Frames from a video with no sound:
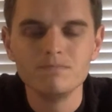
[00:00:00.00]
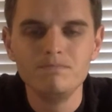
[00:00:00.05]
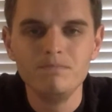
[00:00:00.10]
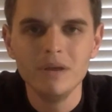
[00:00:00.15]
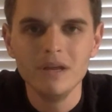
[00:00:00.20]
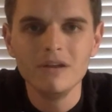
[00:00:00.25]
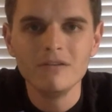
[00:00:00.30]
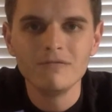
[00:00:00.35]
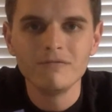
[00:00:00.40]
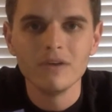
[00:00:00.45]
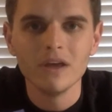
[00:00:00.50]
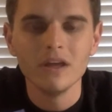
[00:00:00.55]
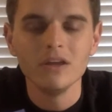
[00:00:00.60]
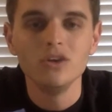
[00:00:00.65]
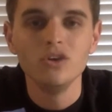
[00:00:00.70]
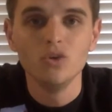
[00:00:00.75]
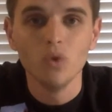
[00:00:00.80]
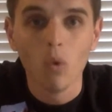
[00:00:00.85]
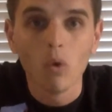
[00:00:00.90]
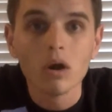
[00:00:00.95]

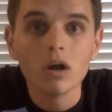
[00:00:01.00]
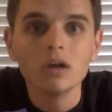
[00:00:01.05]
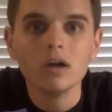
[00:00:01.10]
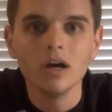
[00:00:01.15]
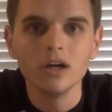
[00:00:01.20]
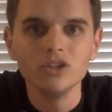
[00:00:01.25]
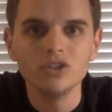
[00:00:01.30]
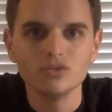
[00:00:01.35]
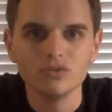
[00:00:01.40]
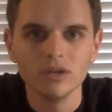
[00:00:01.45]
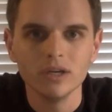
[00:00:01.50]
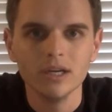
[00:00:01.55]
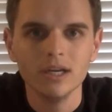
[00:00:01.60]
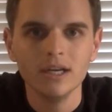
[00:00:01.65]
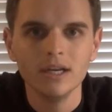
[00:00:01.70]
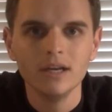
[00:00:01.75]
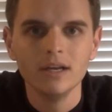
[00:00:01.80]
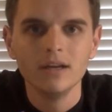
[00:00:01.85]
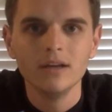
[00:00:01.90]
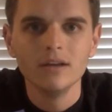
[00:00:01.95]
benefit your country?
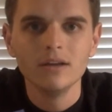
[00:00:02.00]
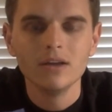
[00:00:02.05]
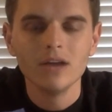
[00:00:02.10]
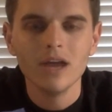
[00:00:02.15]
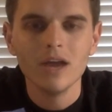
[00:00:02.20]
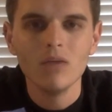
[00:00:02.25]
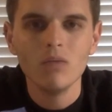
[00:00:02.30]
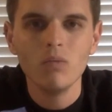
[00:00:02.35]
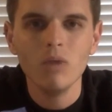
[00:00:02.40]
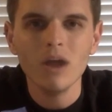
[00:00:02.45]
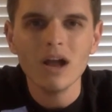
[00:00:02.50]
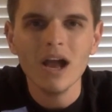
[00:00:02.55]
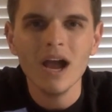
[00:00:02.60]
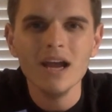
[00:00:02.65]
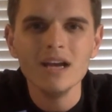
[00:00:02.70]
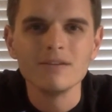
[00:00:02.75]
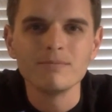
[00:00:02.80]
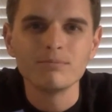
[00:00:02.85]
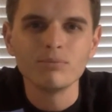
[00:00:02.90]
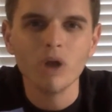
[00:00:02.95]
Okay, what
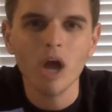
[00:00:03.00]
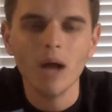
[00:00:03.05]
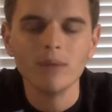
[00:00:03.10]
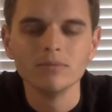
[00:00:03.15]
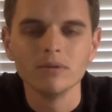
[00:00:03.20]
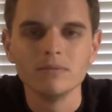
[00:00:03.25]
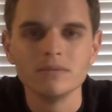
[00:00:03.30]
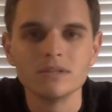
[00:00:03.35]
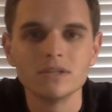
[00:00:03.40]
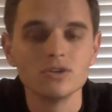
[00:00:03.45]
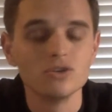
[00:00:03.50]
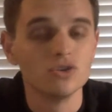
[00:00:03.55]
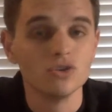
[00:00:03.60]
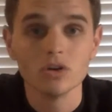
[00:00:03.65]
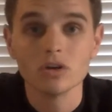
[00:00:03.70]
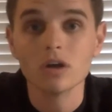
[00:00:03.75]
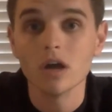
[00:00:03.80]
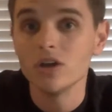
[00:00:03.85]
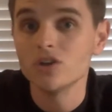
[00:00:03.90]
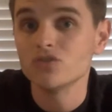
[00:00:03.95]
kind of problems does
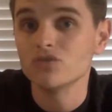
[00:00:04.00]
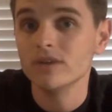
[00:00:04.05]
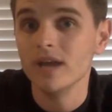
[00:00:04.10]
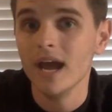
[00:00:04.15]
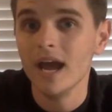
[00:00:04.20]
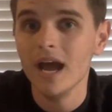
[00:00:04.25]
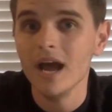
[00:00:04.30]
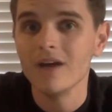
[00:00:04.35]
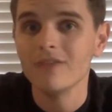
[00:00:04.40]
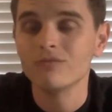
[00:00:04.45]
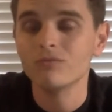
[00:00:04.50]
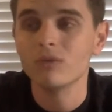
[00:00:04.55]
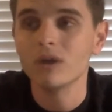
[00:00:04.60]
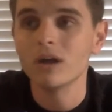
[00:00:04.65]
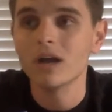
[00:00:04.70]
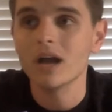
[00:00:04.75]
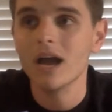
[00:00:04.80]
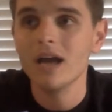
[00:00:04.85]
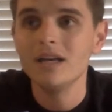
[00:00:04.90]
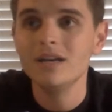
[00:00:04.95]
your country have? What
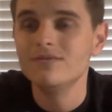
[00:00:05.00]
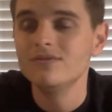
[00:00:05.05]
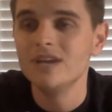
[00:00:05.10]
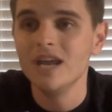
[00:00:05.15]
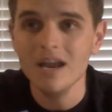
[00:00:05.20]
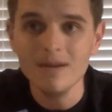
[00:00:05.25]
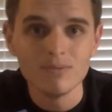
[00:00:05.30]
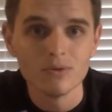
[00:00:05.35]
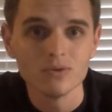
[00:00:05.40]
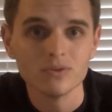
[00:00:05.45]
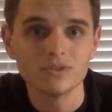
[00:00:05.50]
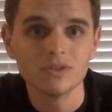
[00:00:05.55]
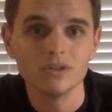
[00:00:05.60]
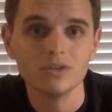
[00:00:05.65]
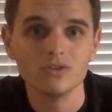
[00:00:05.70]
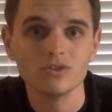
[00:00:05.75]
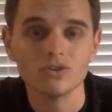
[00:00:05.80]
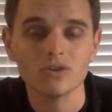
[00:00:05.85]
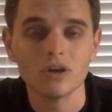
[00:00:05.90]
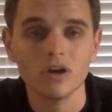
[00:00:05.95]
kind of neighbors
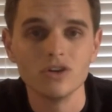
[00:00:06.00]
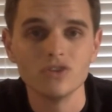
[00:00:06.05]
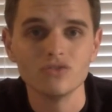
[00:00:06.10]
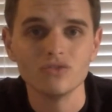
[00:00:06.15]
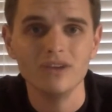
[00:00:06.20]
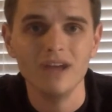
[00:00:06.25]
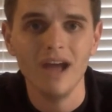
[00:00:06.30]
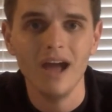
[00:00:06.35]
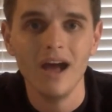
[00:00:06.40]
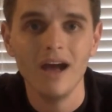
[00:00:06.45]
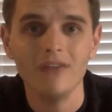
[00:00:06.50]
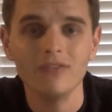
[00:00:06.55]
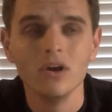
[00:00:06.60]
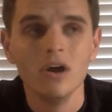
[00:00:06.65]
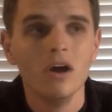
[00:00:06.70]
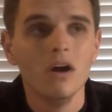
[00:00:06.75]
does your country have?